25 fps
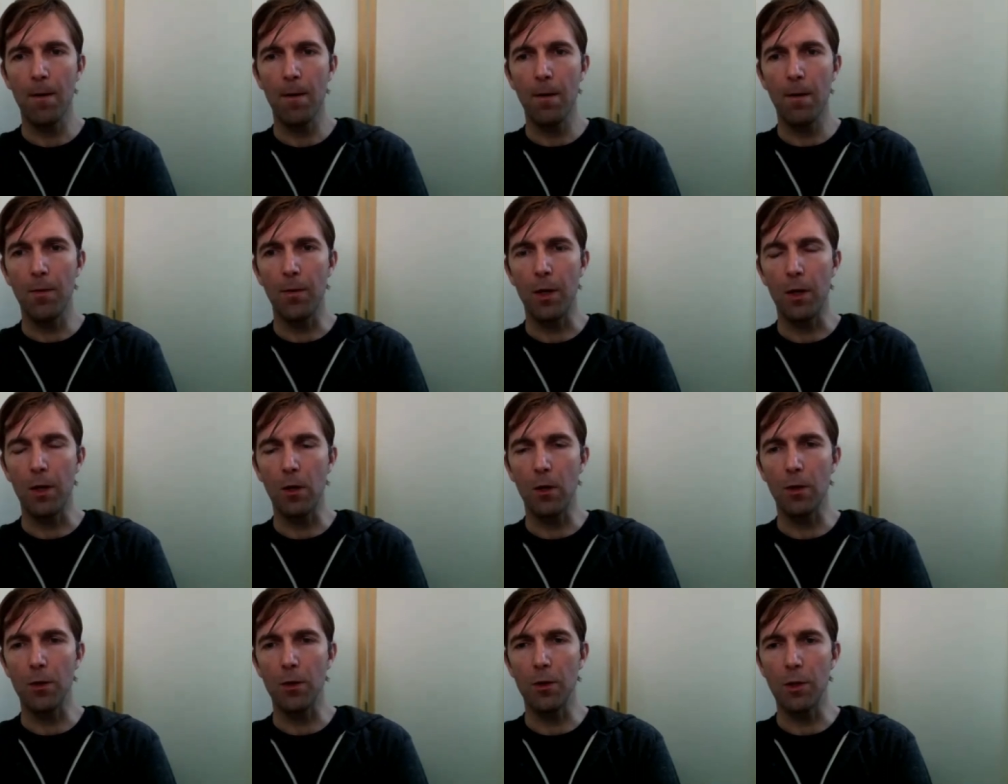
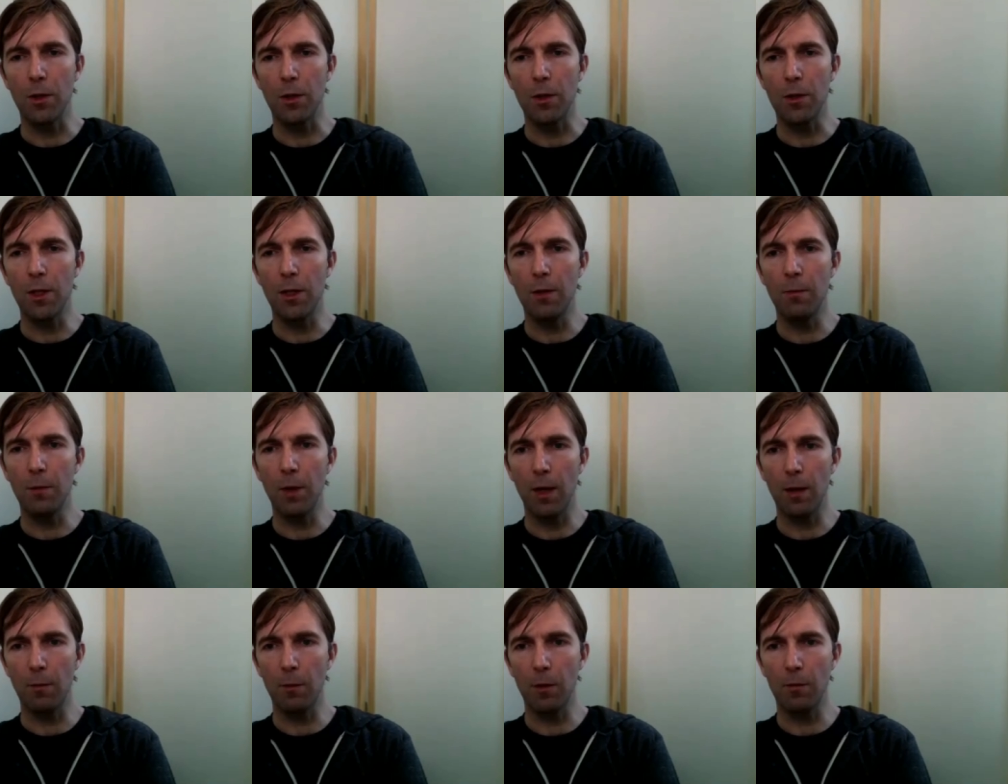there is a team that
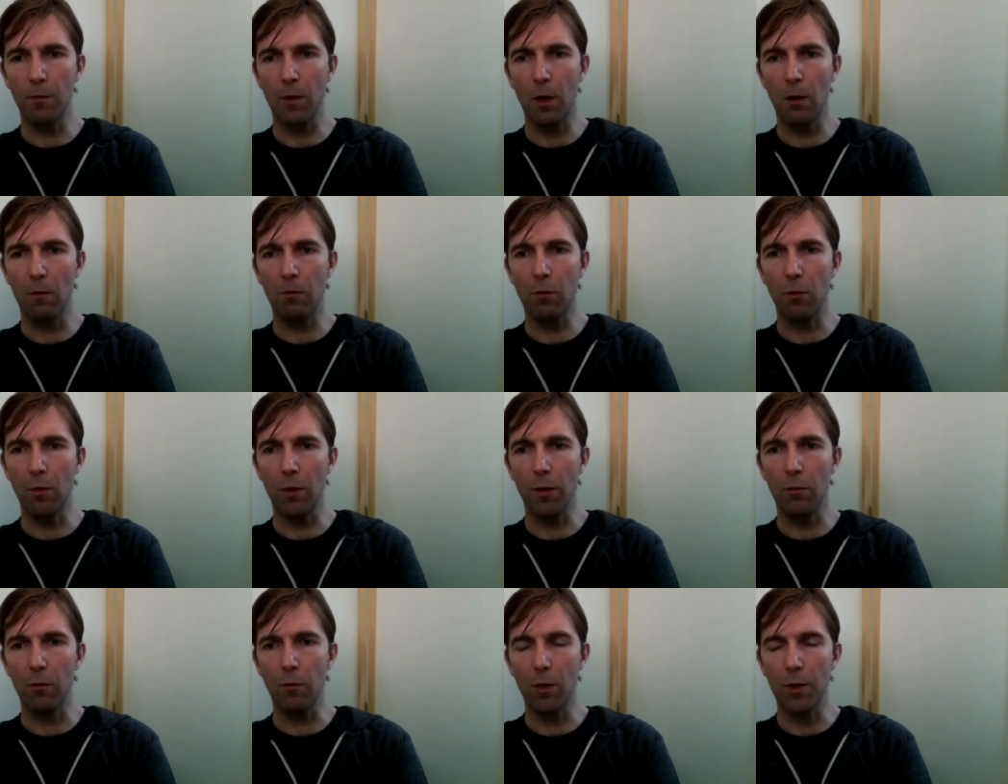I'm involved
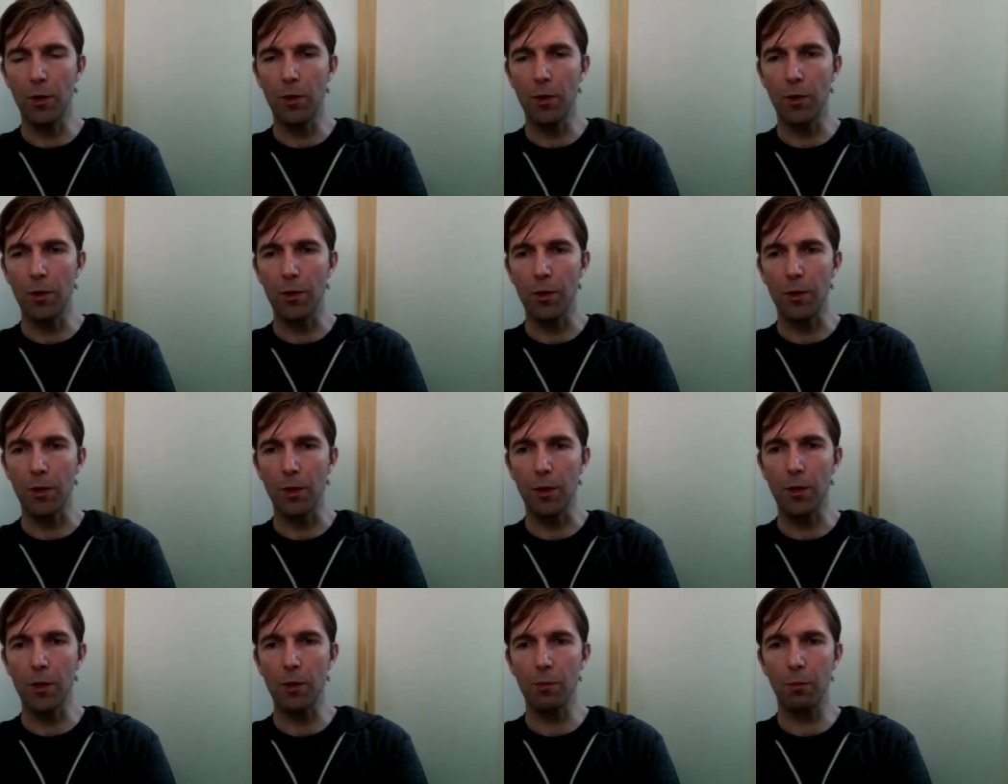with, which is
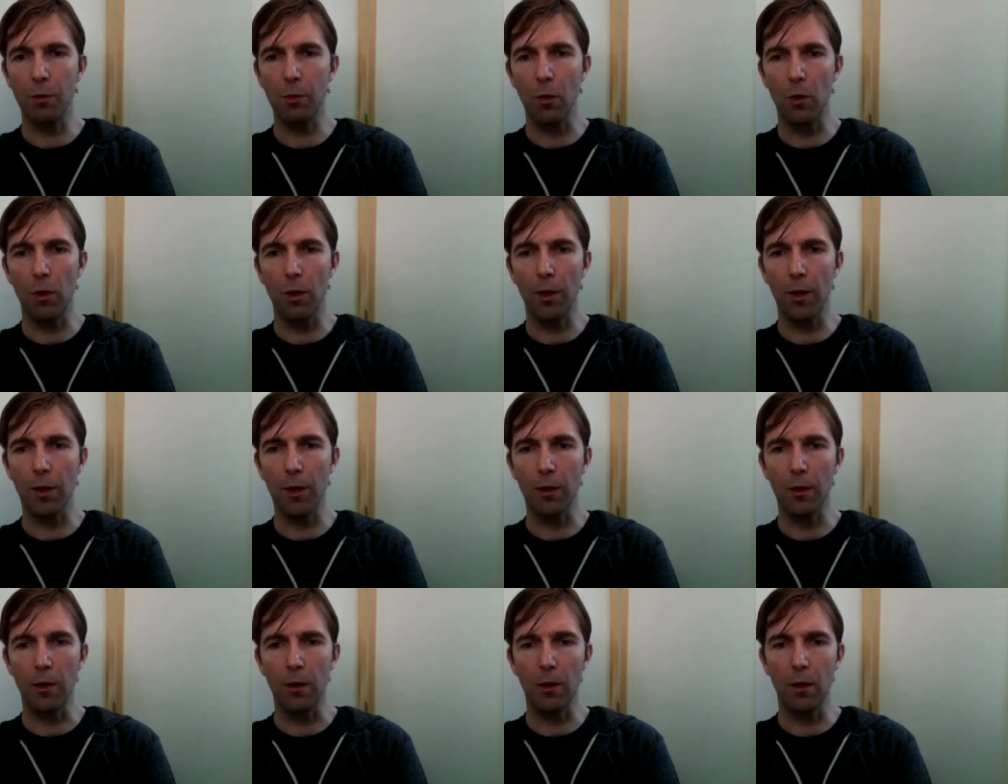
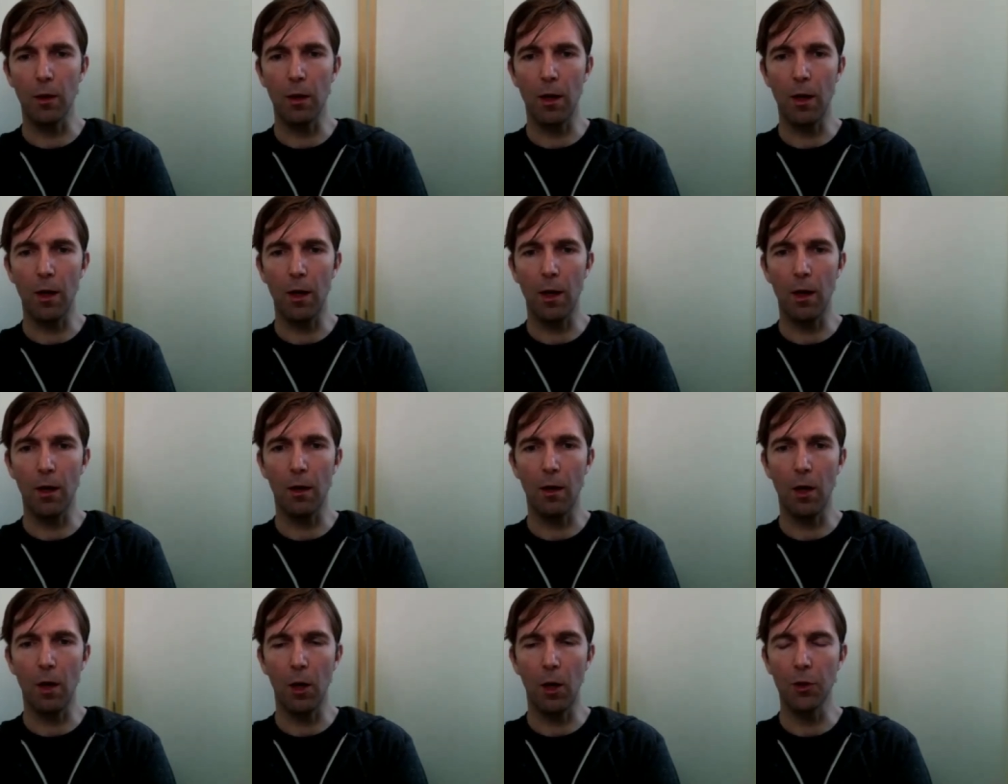exploring
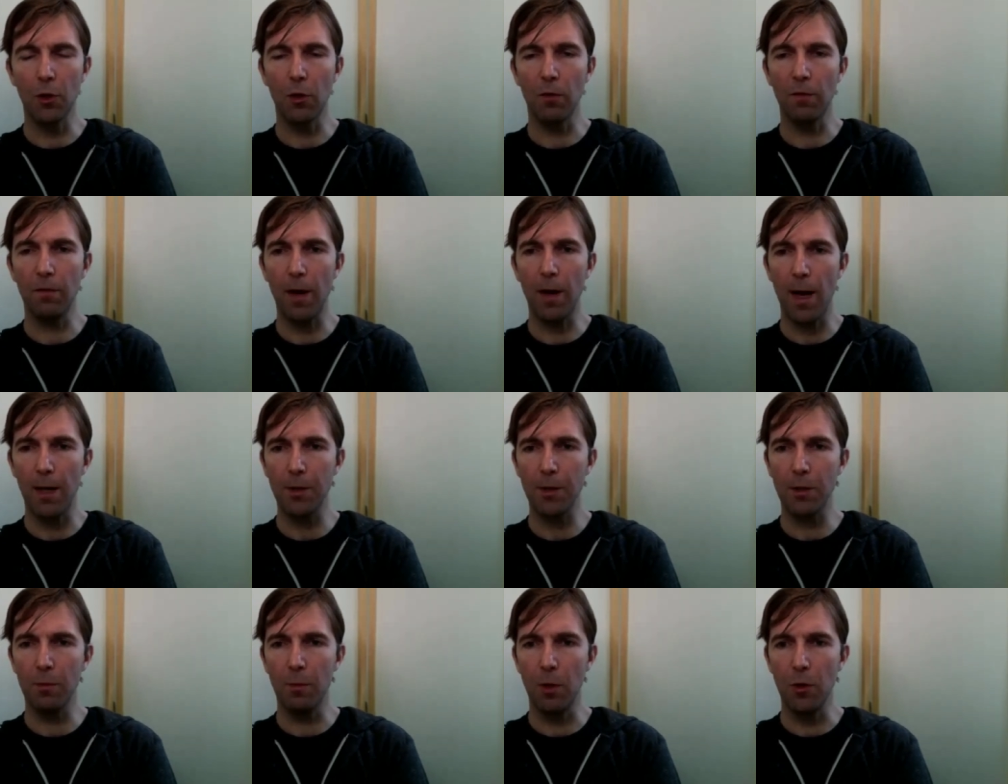uh, ultra
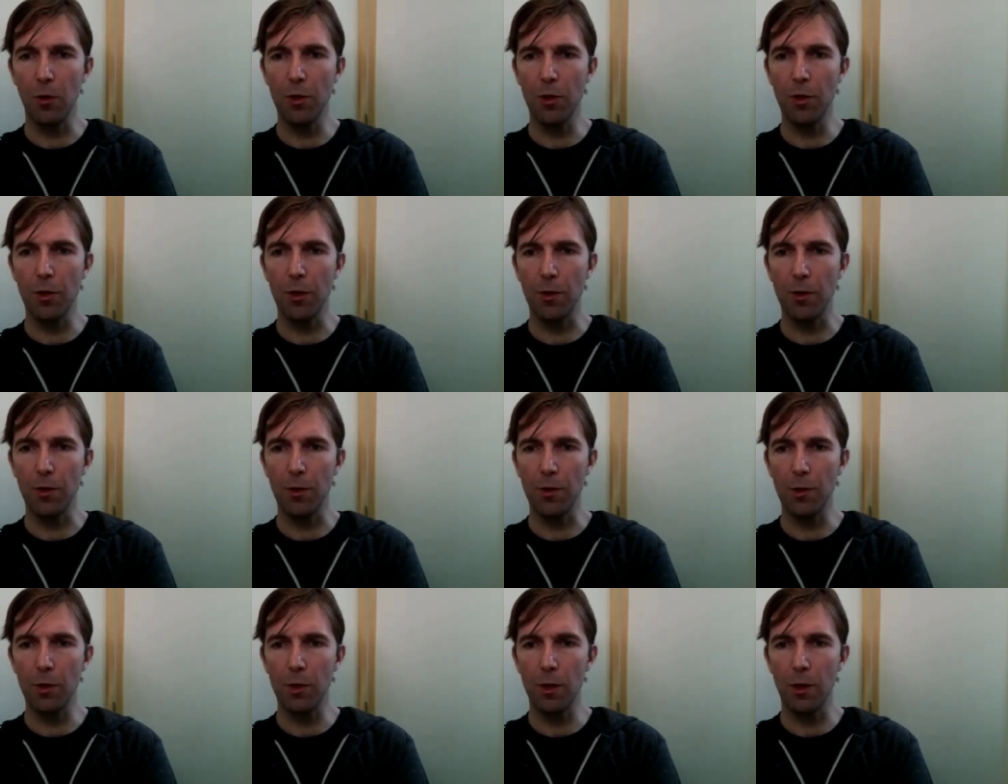fast
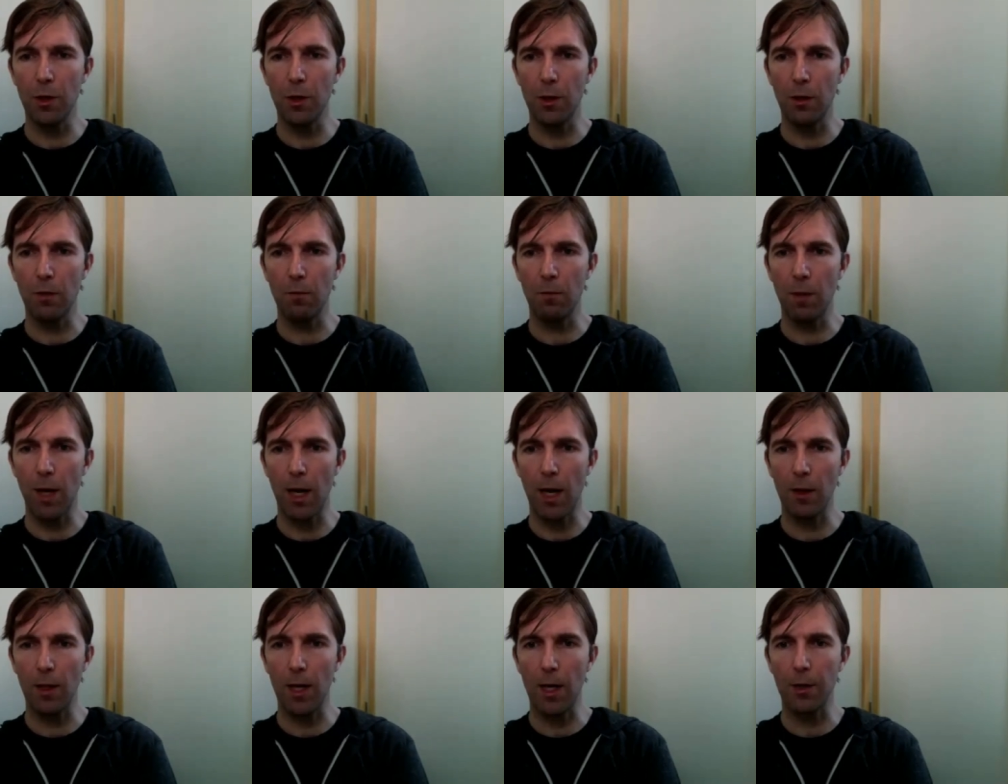motions in
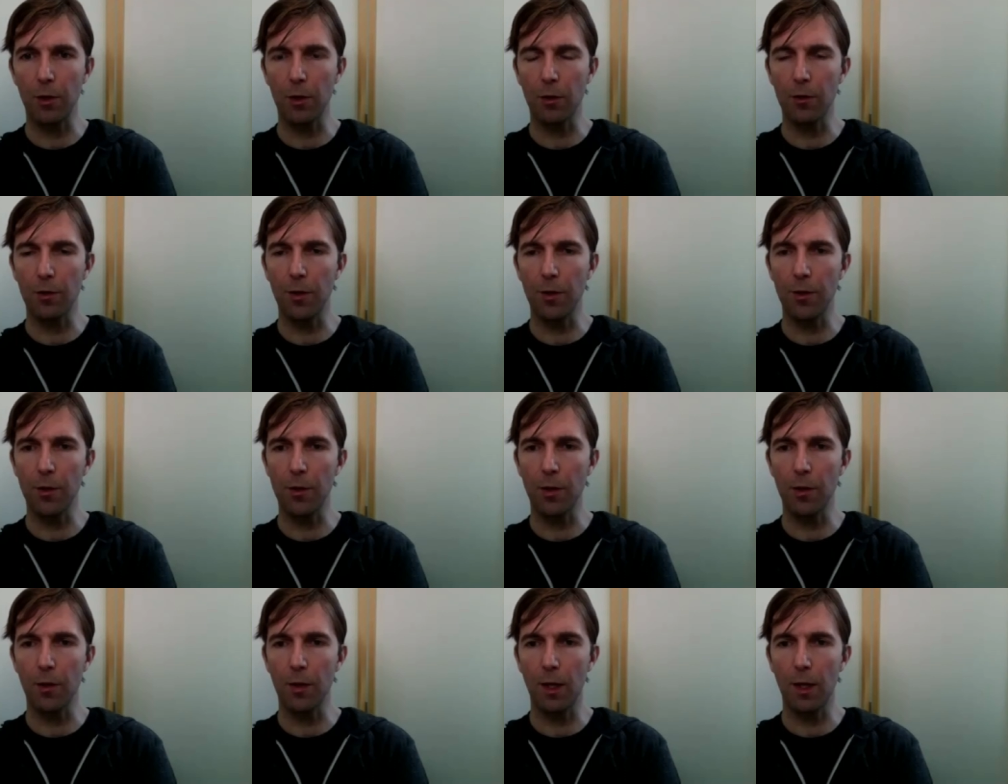biological and
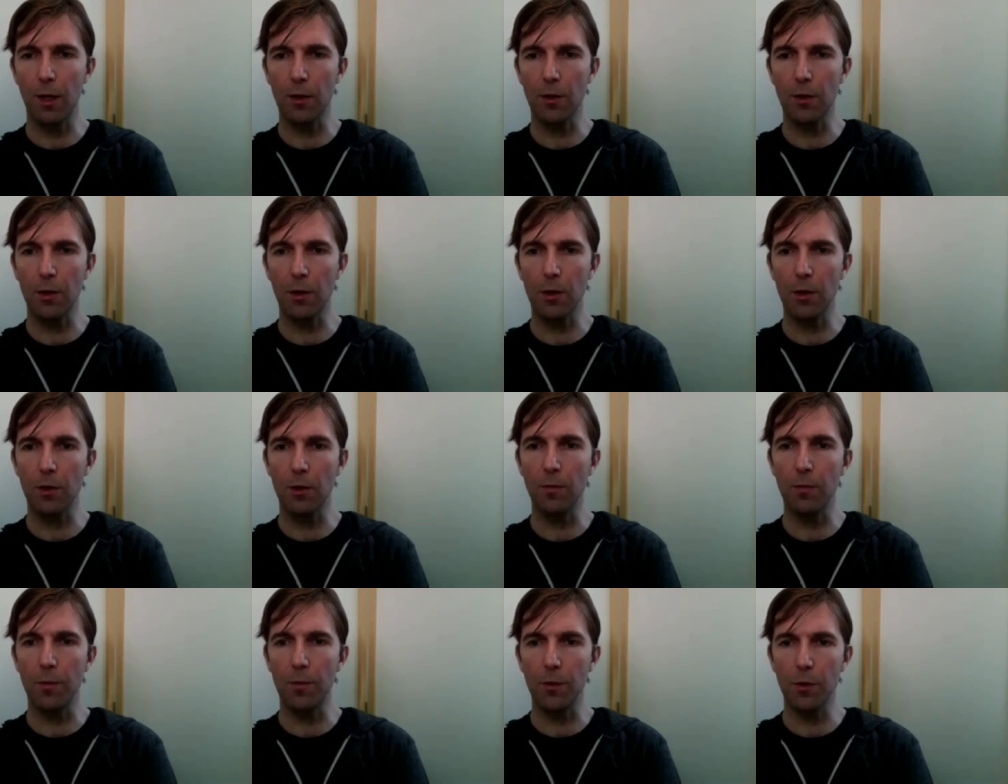synthetic
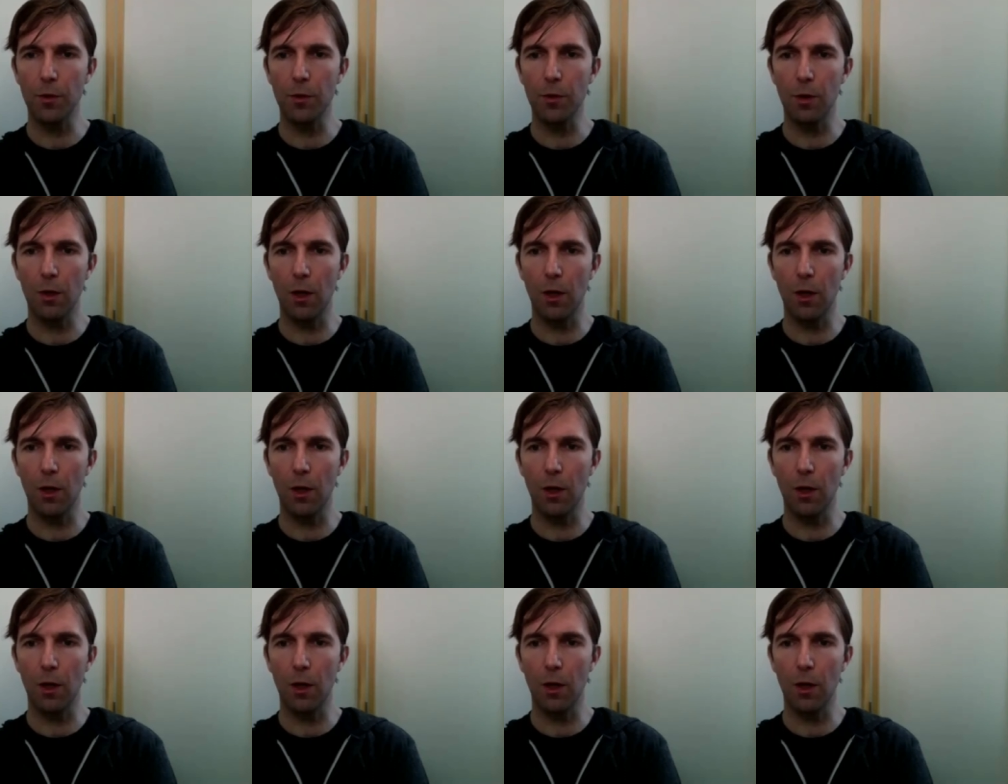systems.